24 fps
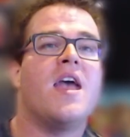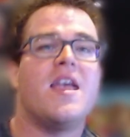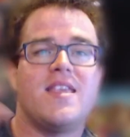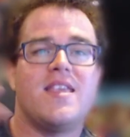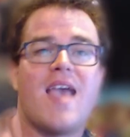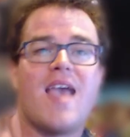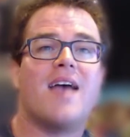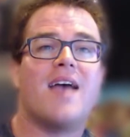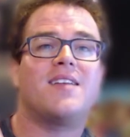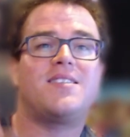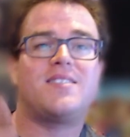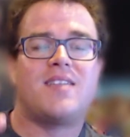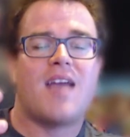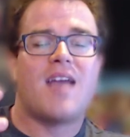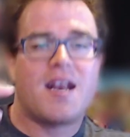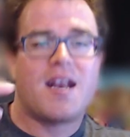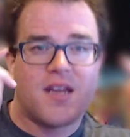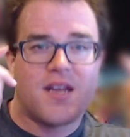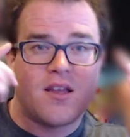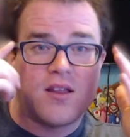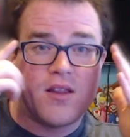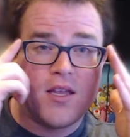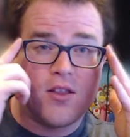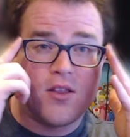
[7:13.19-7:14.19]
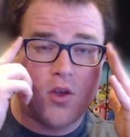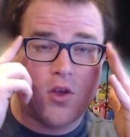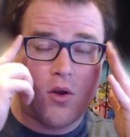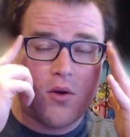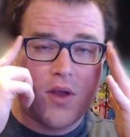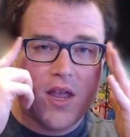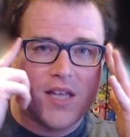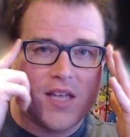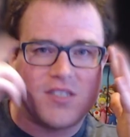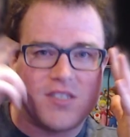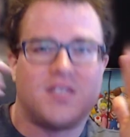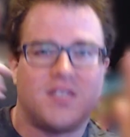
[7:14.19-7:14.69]
Yes, technically
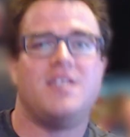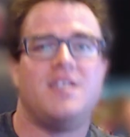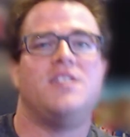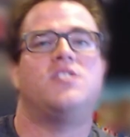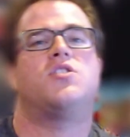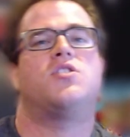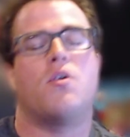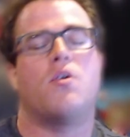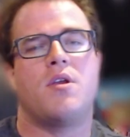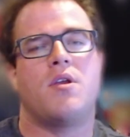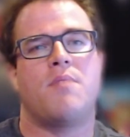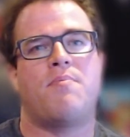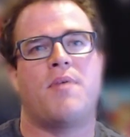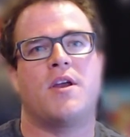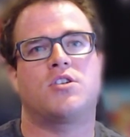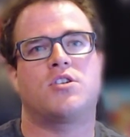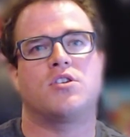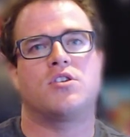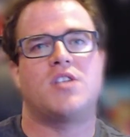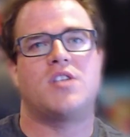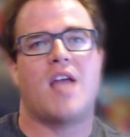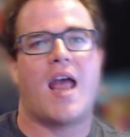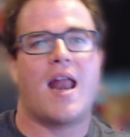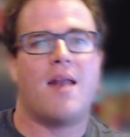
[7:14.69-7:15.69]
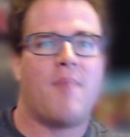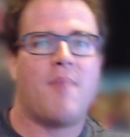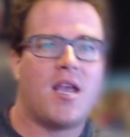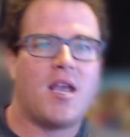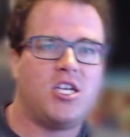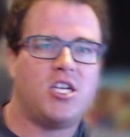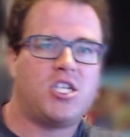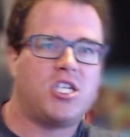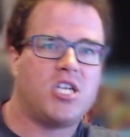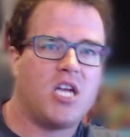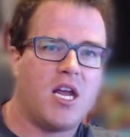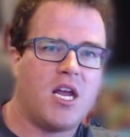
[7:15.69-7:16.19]
there is the Sony Pictures
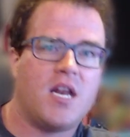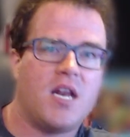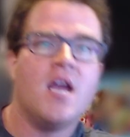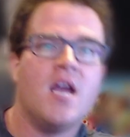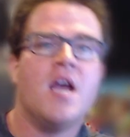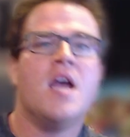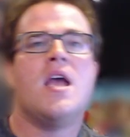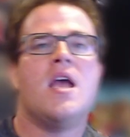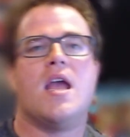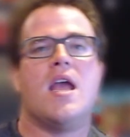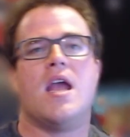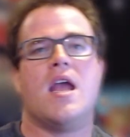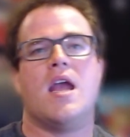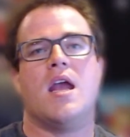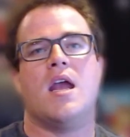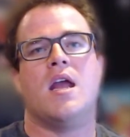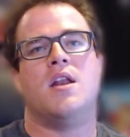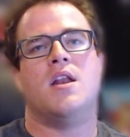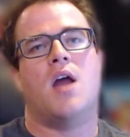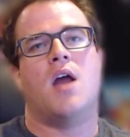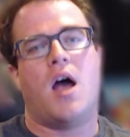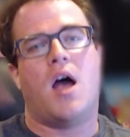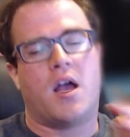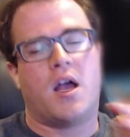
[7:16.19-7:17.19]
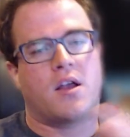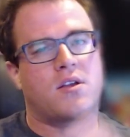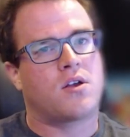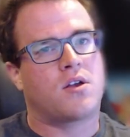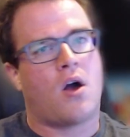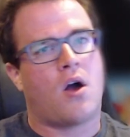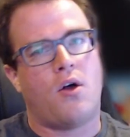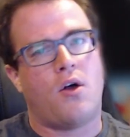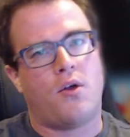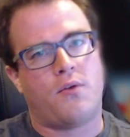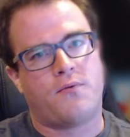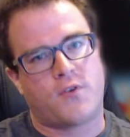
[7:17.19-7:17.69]
animation in
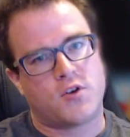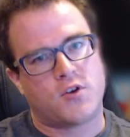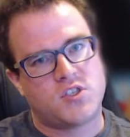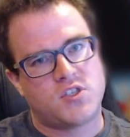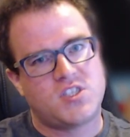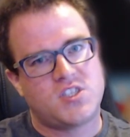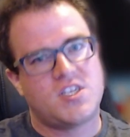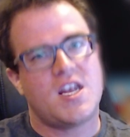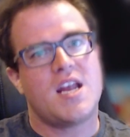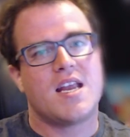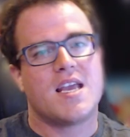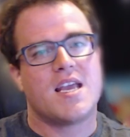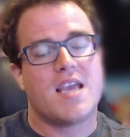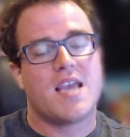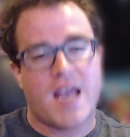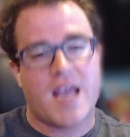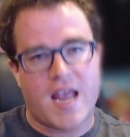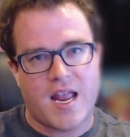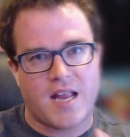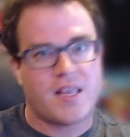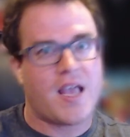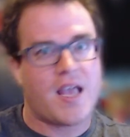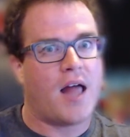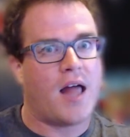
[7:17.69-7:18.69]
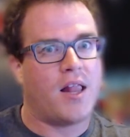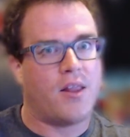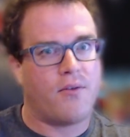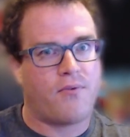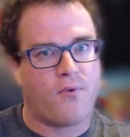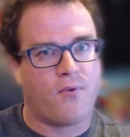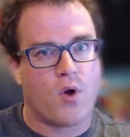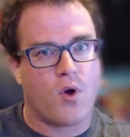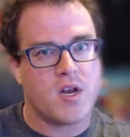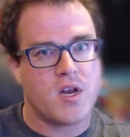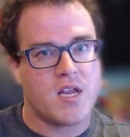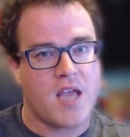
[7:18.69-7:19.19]
Culver City in
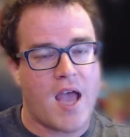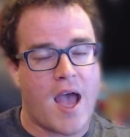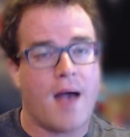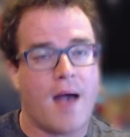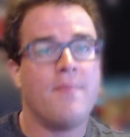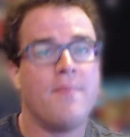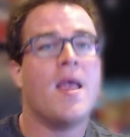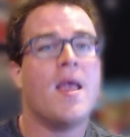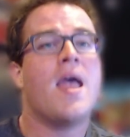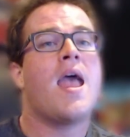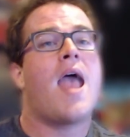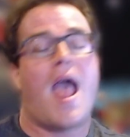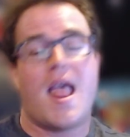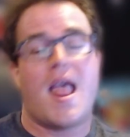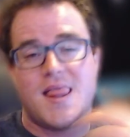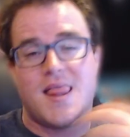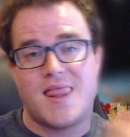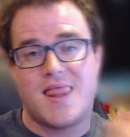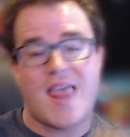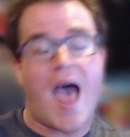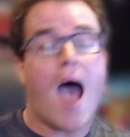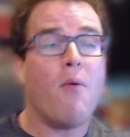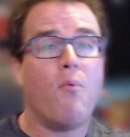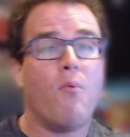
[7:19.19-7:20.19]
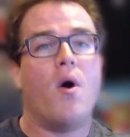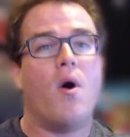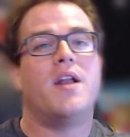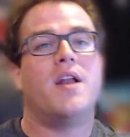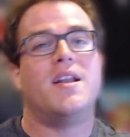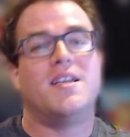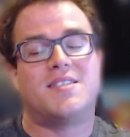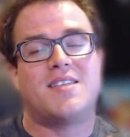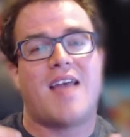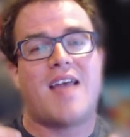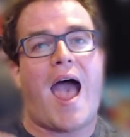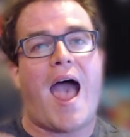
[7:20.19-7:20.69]
California, and that
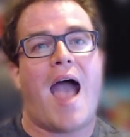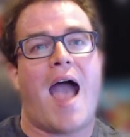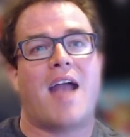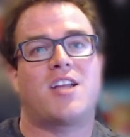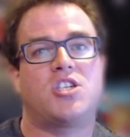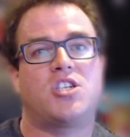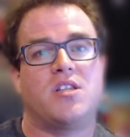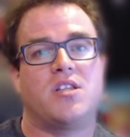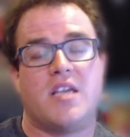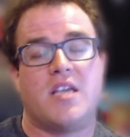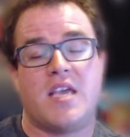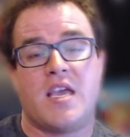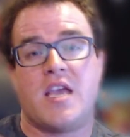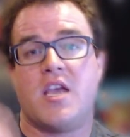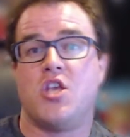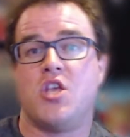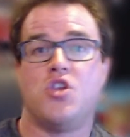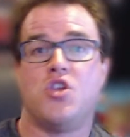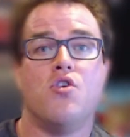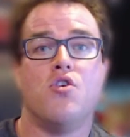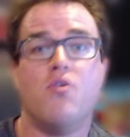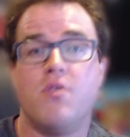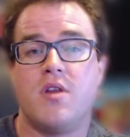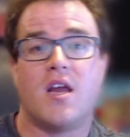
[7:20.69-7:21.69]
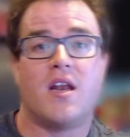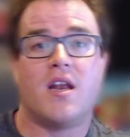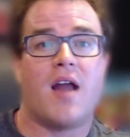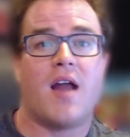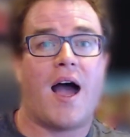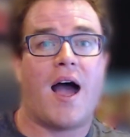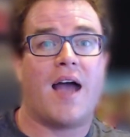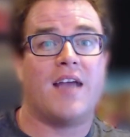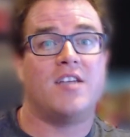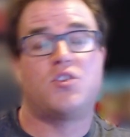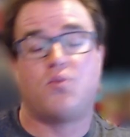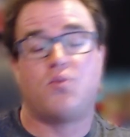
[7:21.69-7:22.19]
one is actually
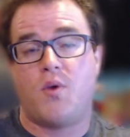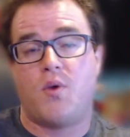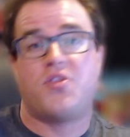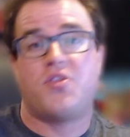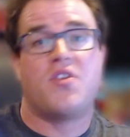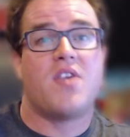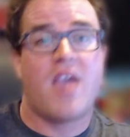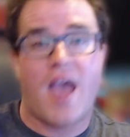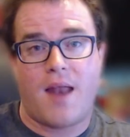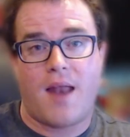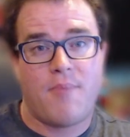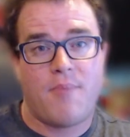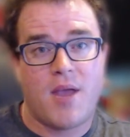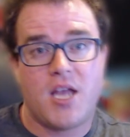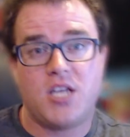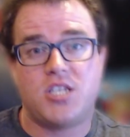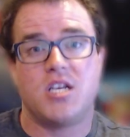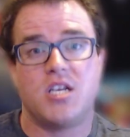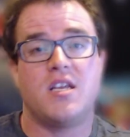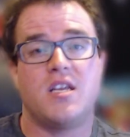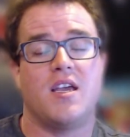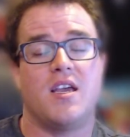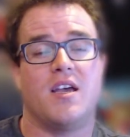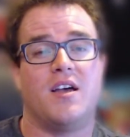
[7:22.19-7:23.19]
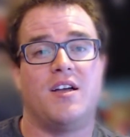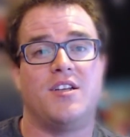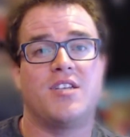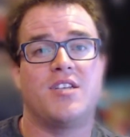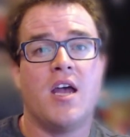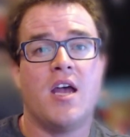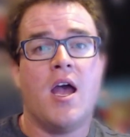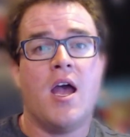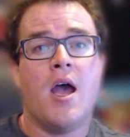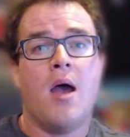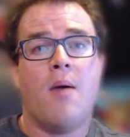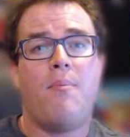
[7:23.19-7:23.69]
unionized with the Animation Guild,
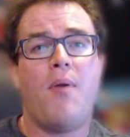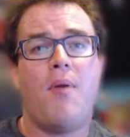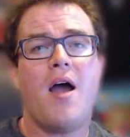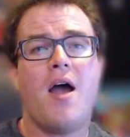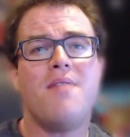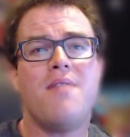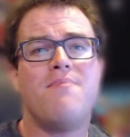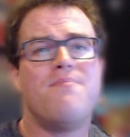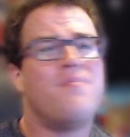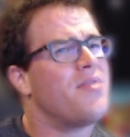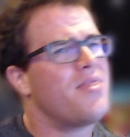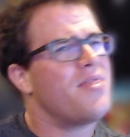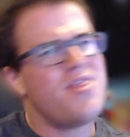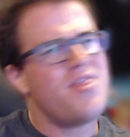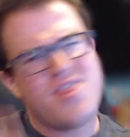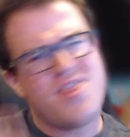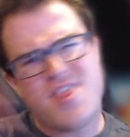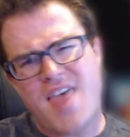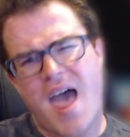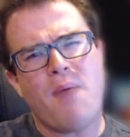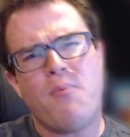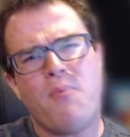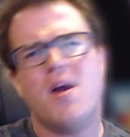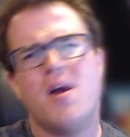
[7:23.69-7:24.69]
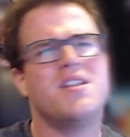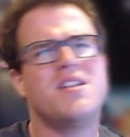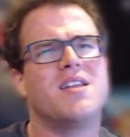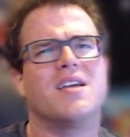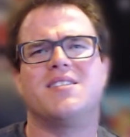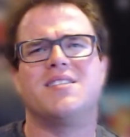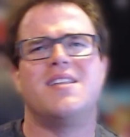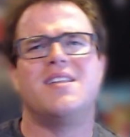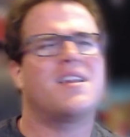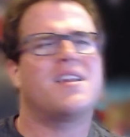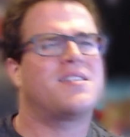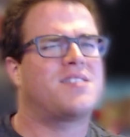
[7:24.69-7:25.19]
but that one
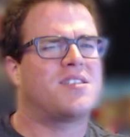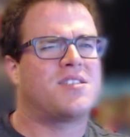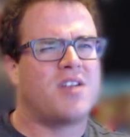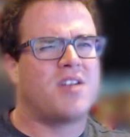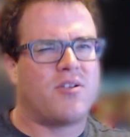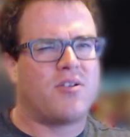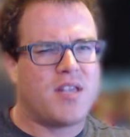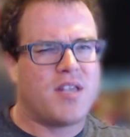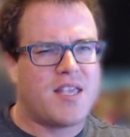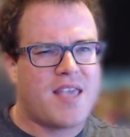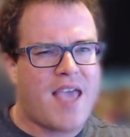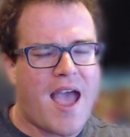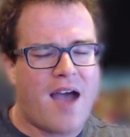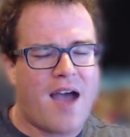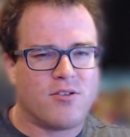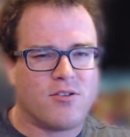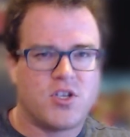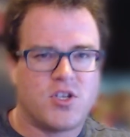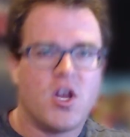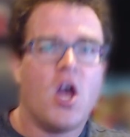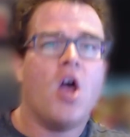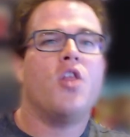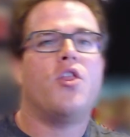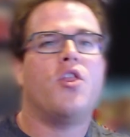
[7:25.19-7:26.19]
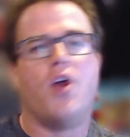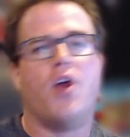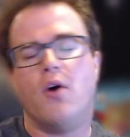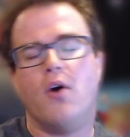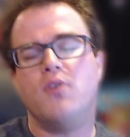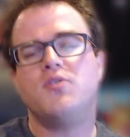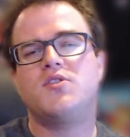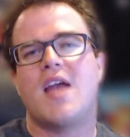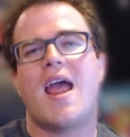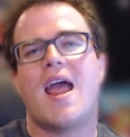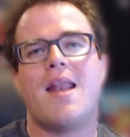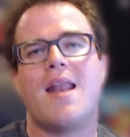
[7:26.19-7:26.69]
doesn't necessarily count.
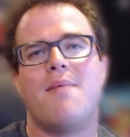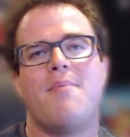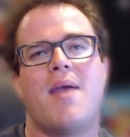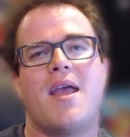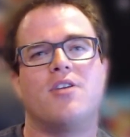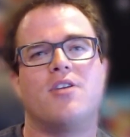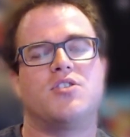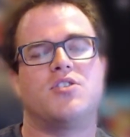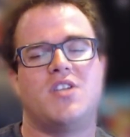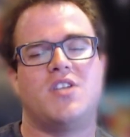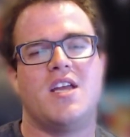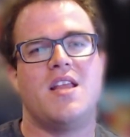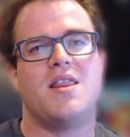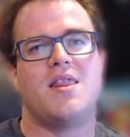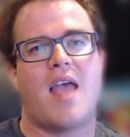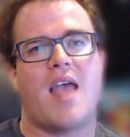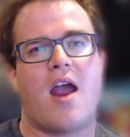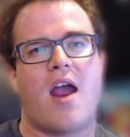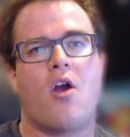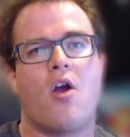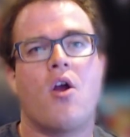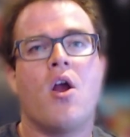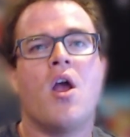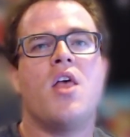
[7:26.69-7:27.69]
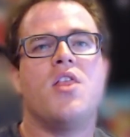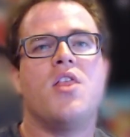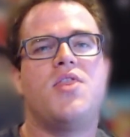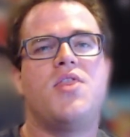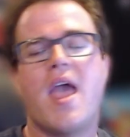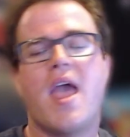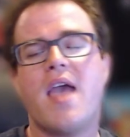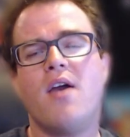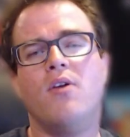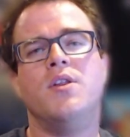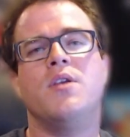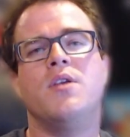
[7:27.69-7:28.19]
Those animators in there,
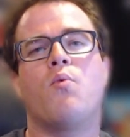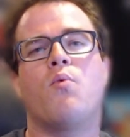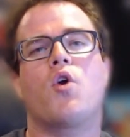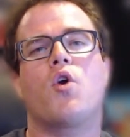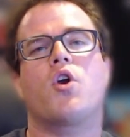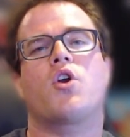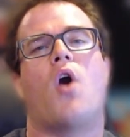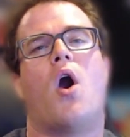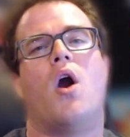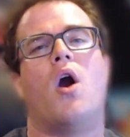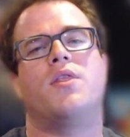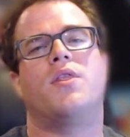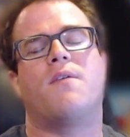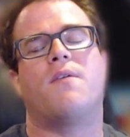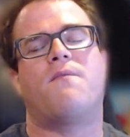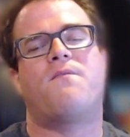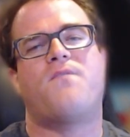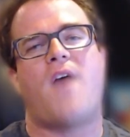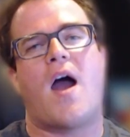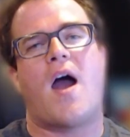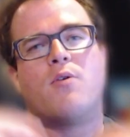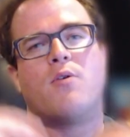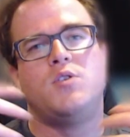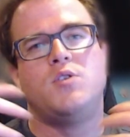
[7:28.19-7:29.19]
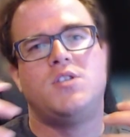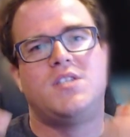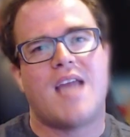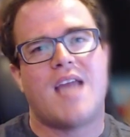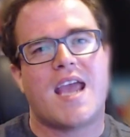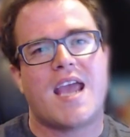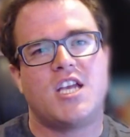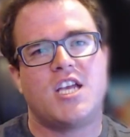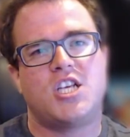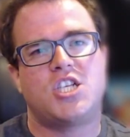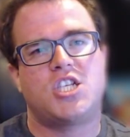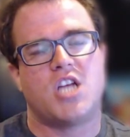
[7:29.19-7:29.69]
they only work on the
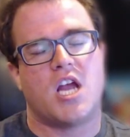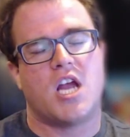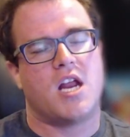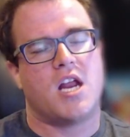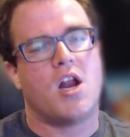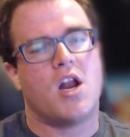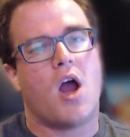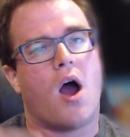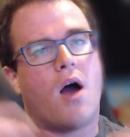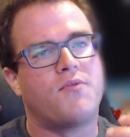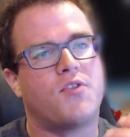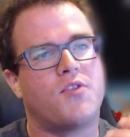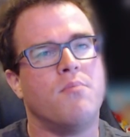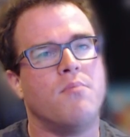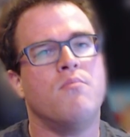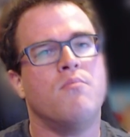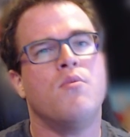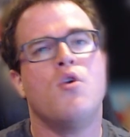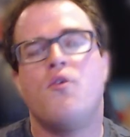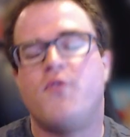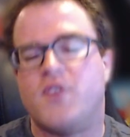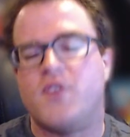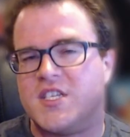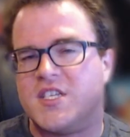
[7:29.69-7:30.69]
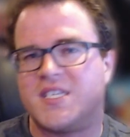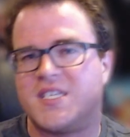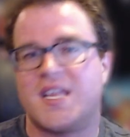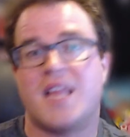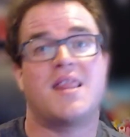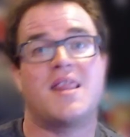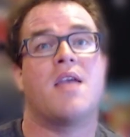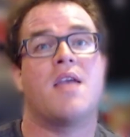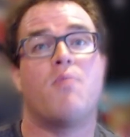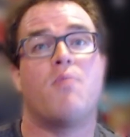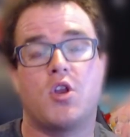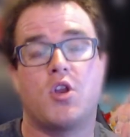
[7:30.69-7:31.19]
foundation of the movies
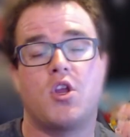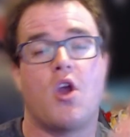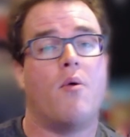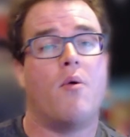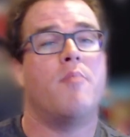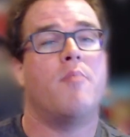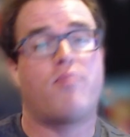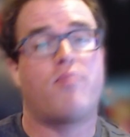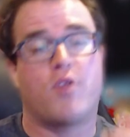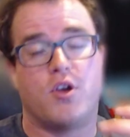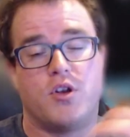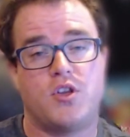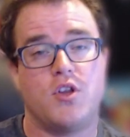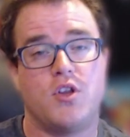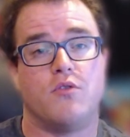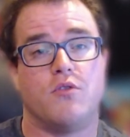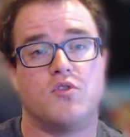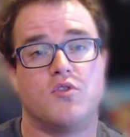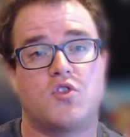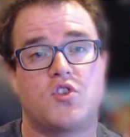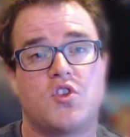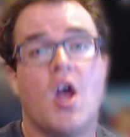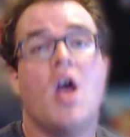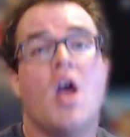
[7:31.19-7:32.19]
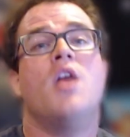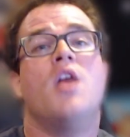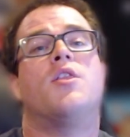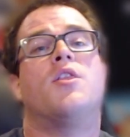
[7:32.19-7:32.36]
that they would go and produce.